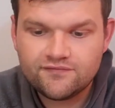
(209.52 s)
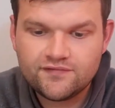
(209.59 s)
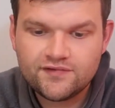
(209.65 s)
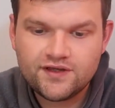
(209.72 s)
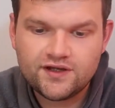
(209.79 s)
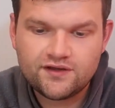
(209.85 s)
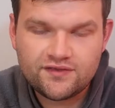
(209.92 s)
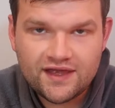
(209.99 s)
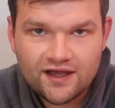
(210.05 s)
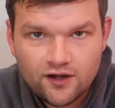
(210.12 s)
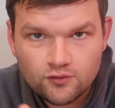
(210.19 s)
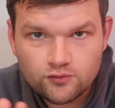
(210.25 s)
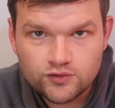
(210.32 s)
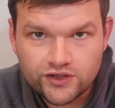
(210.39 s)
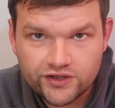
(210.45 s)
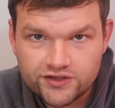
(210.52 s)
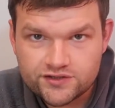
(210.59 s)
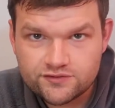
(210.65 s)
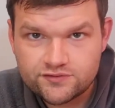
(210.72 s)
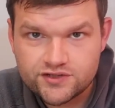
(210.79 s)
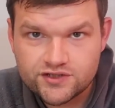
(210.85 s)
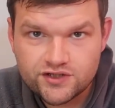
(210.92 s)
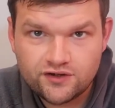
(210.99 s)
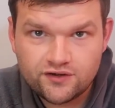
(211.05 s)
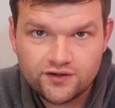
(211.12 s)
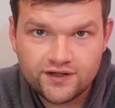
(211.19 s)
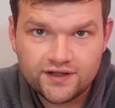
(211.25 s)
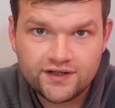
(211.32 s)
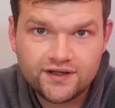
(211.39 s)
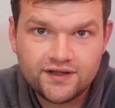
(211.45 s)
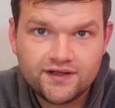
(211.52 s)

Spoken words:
their whole lunch was chocolate.